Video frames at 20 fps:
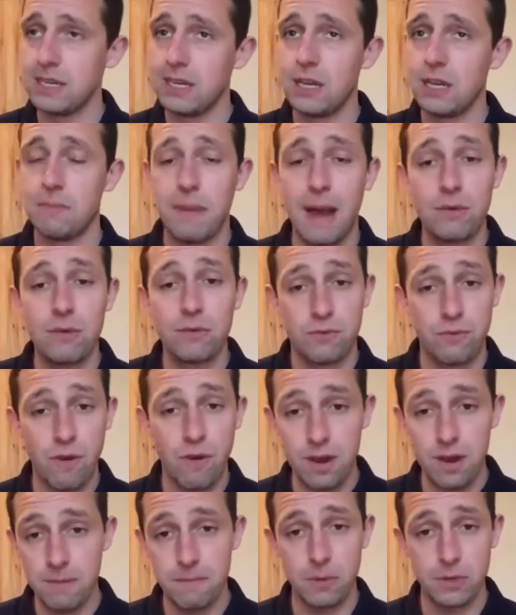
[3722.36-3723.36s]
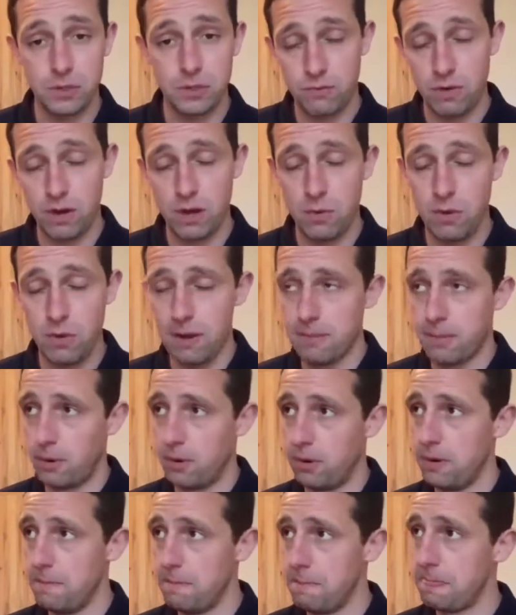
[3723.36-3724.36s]
your bounce rate, which is really quite
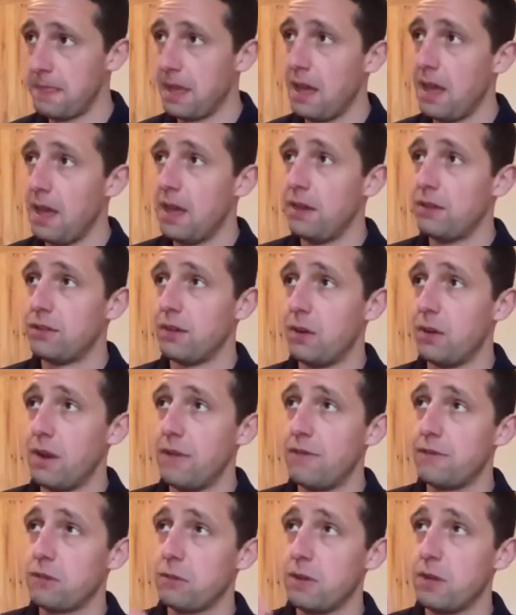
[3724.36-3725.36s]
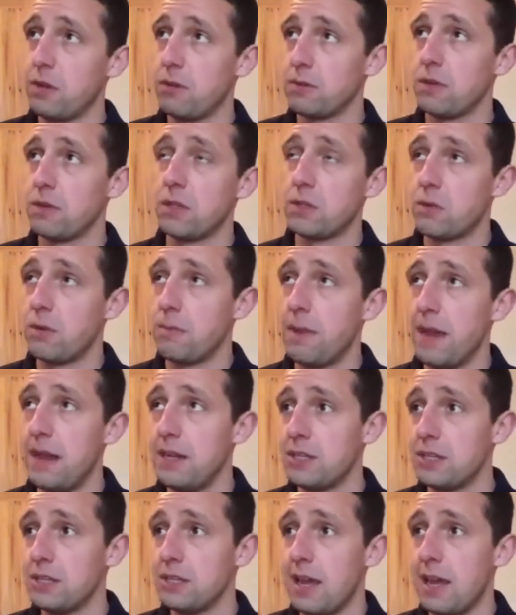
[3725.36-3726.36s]
important. So if somebody comes onto a
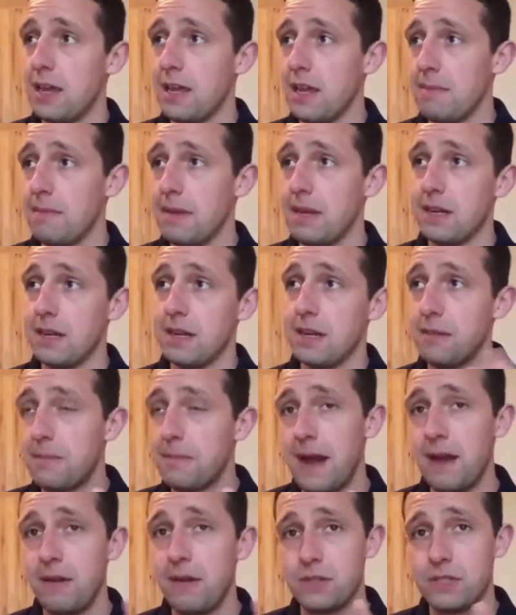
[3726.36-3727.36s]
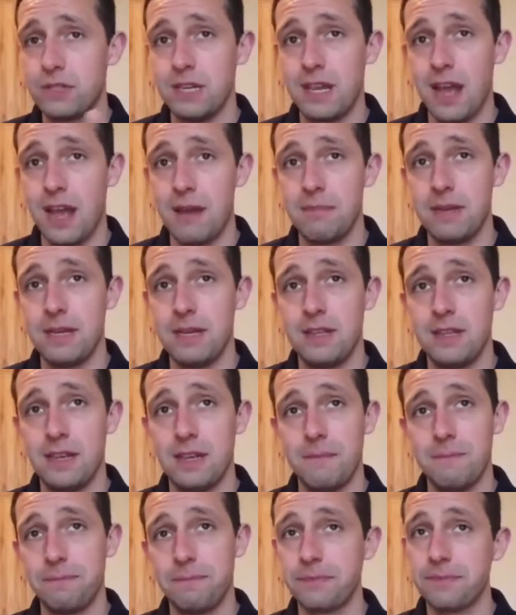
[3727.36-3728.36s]
page and they immediately bounce, it can mean
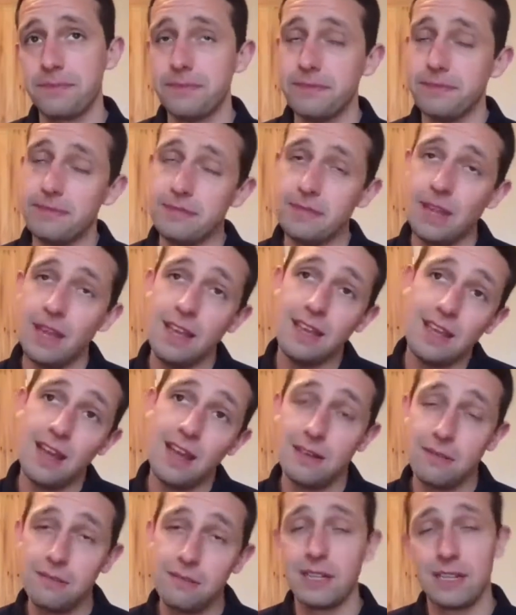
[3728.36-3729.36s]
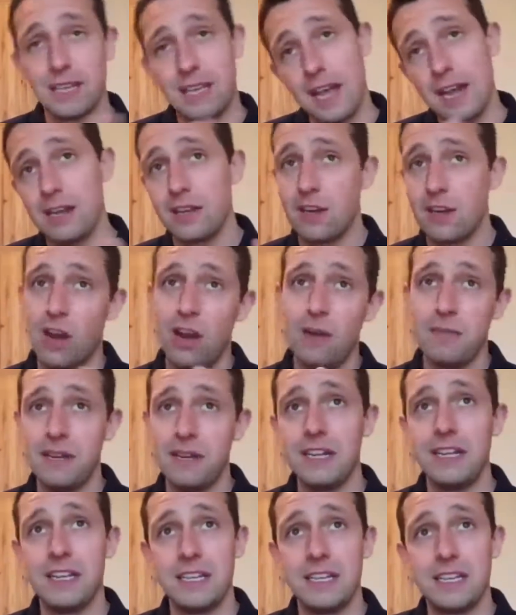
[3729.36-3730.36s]
that can well can and can't
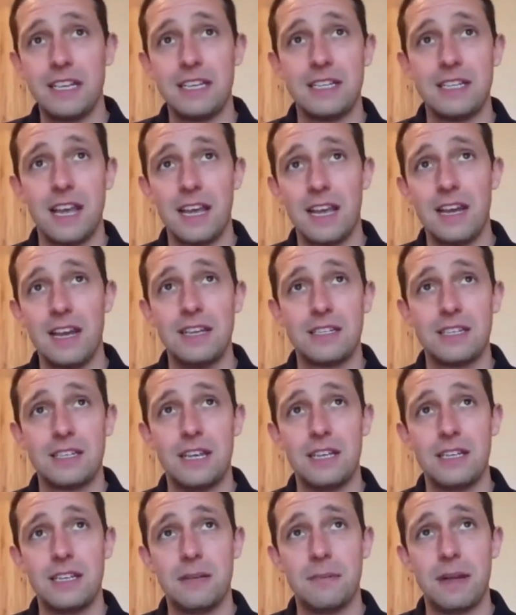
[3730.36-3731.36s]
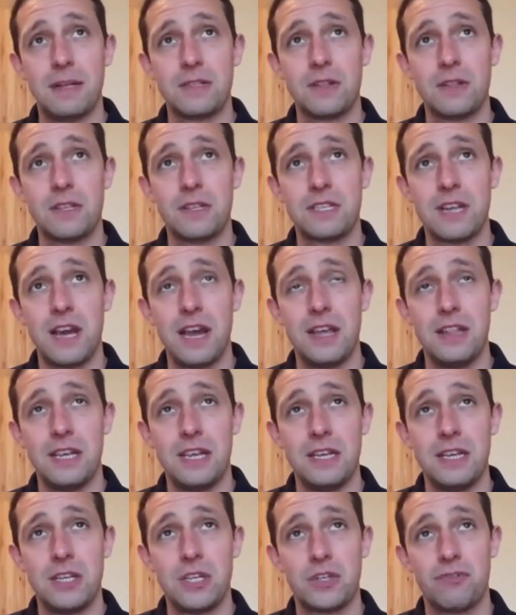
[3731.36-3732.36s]
mean again it's, it depends on the site and
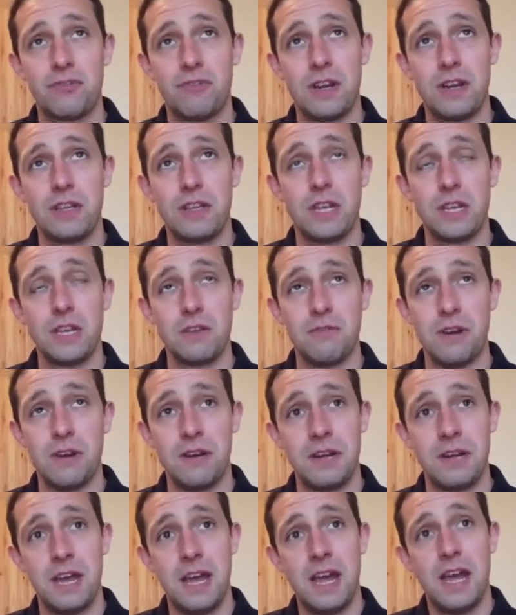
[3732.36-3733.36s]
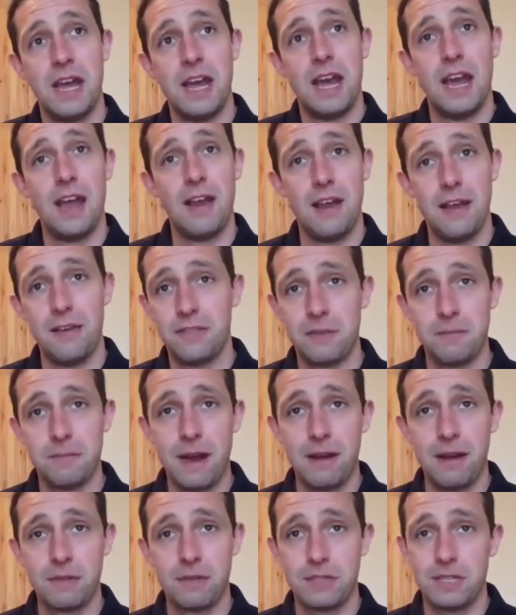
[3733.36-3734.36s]
the industry that you're in if the
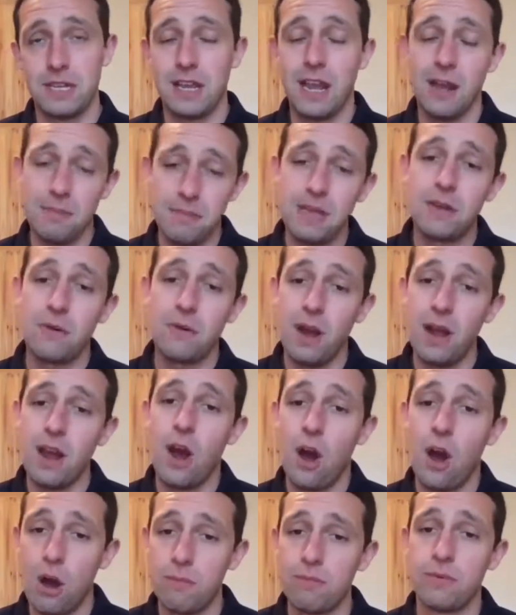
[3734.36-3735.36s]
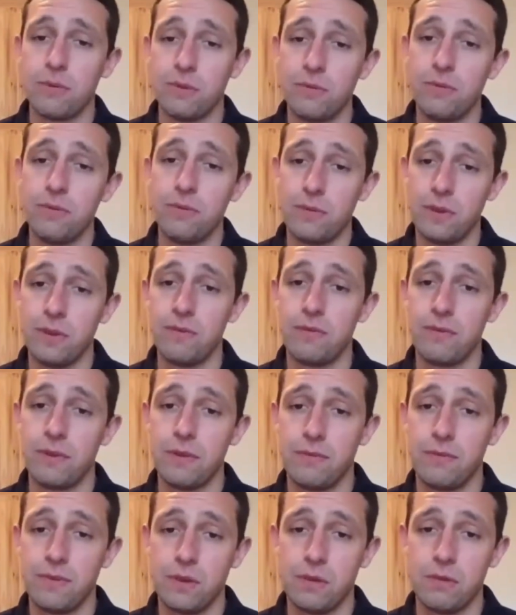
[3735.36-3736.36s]
bounce it can be quite harmful for, for,
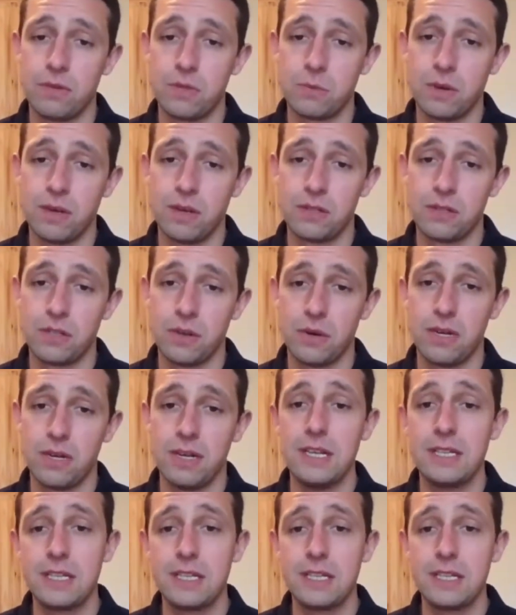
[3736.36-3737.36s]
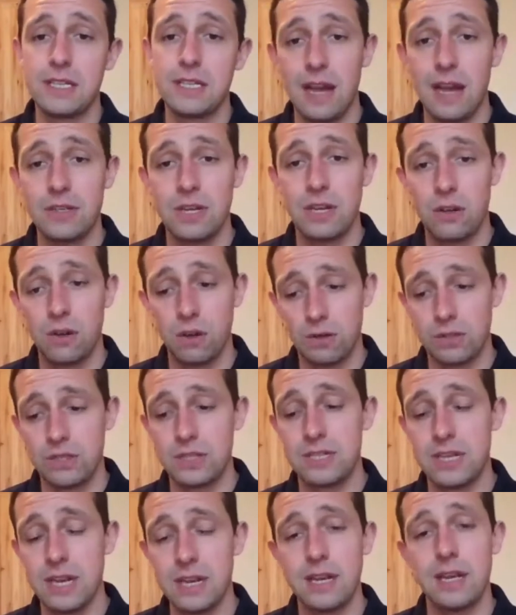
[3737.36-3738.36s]
for you as well so you need to actually
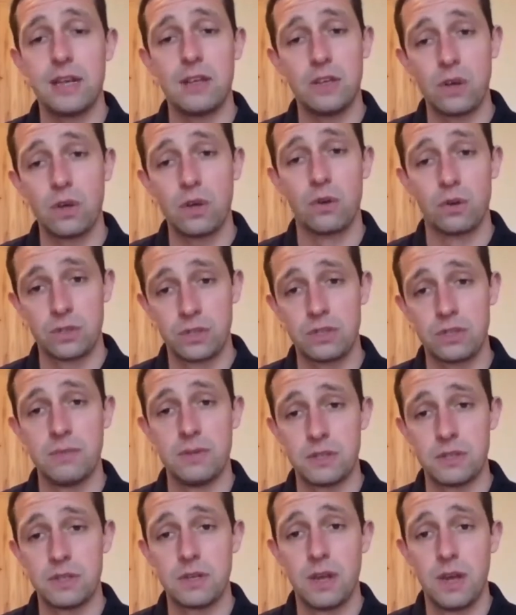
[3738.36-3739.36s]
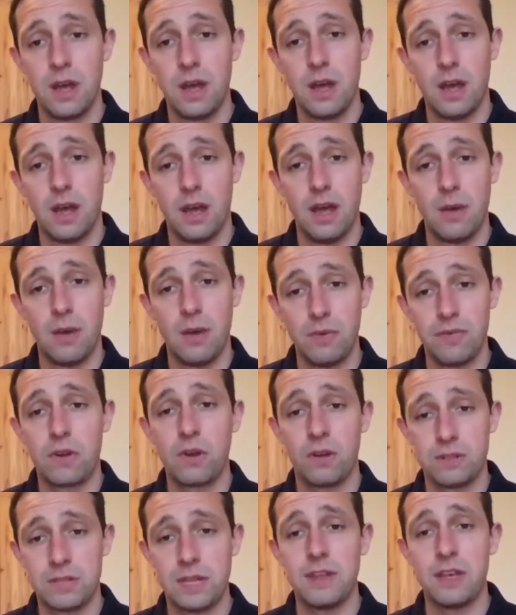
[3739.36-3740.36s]
consider your customers uh, yeah. with
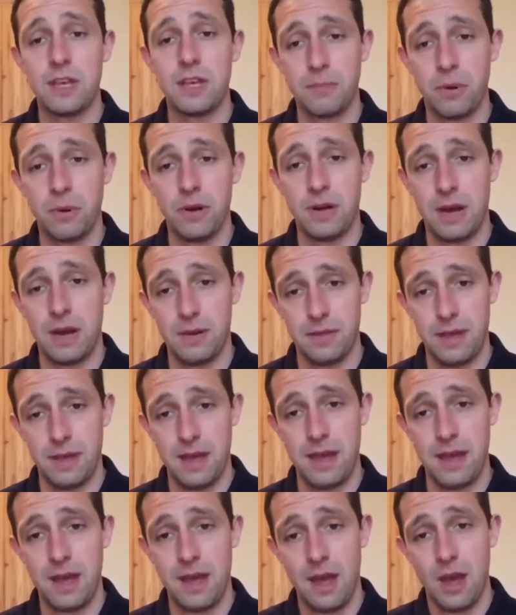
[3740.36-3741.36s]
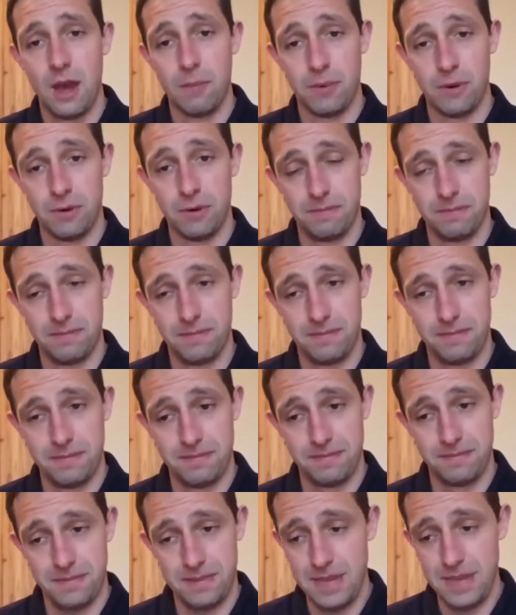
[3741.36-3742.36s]
the content that you're putting out there yeah. but
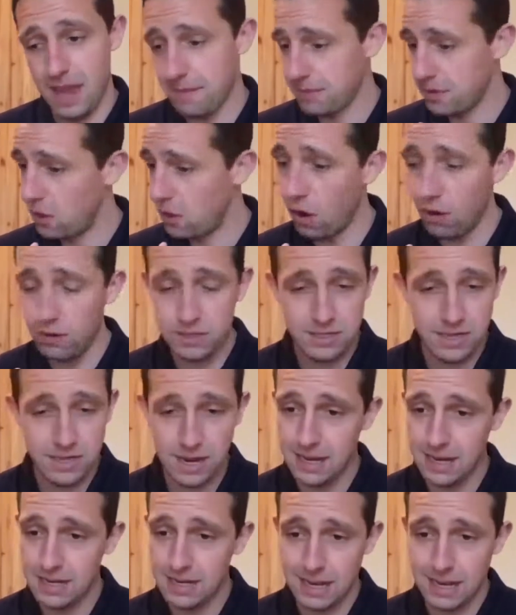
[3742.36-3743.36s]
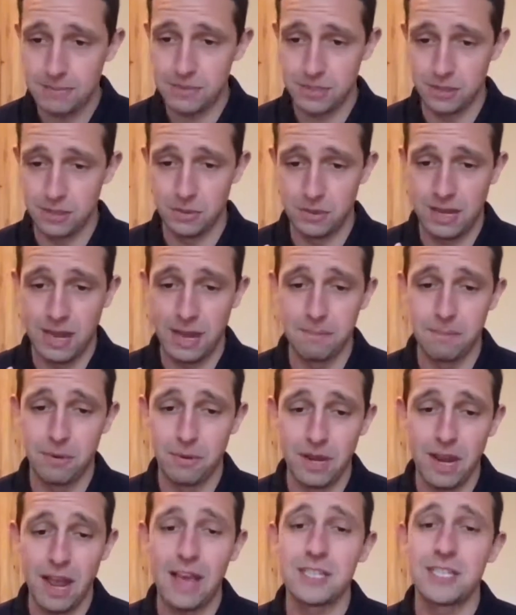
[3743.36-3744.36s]
yeah content is absolute king
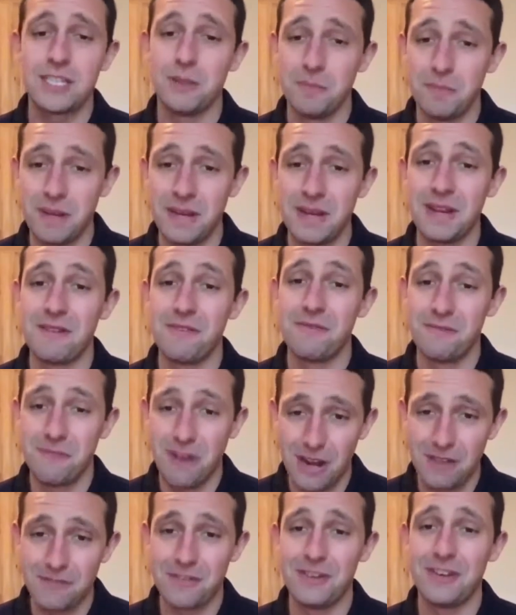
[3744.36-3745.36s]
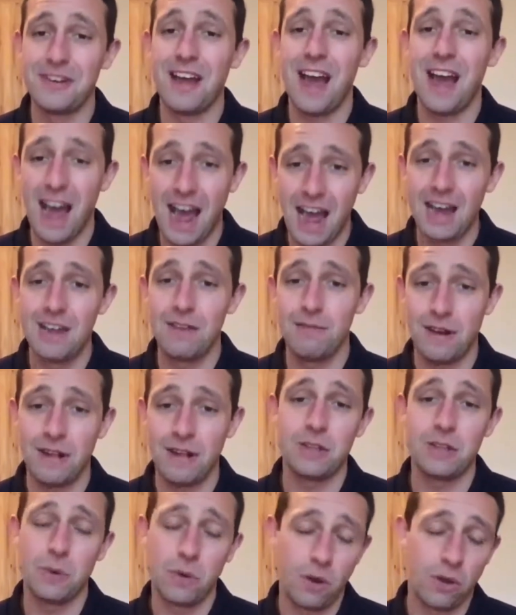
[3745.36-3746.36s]
but it has to be relevant high
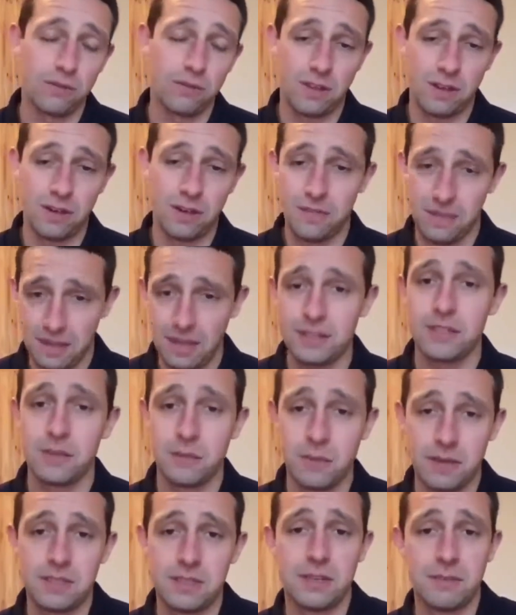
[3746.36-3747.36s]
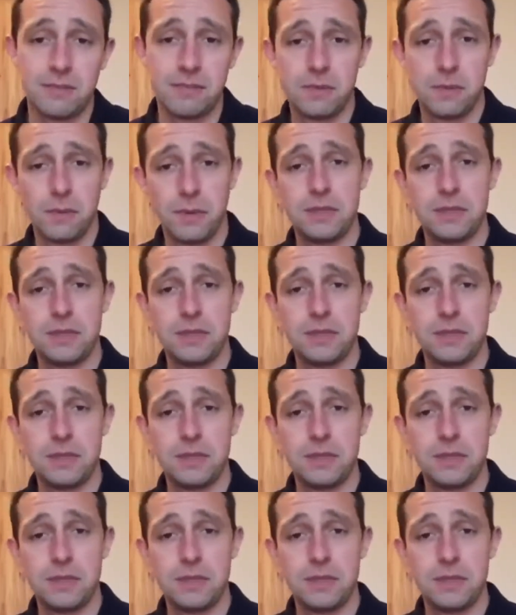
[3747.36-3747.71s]
value content i think that's the way to yeah